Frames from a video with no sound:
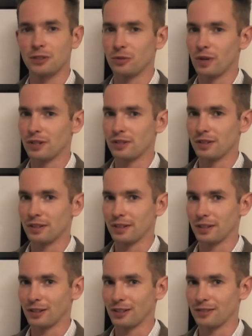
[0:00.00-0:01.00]
situation to
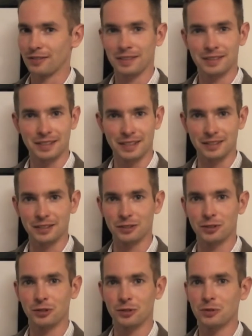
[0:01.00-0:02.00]
kick off season
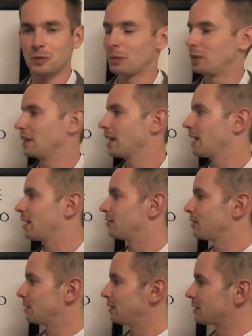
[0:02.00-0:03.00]
two. We
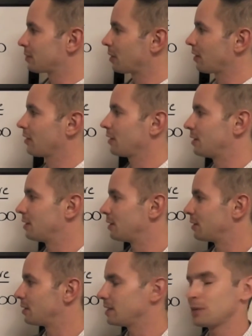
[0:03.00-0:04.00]
have Elizabeth
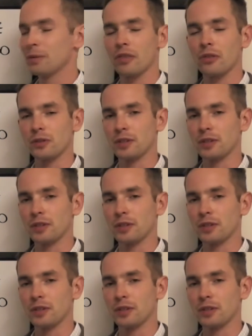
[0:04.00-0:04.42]
in the lead with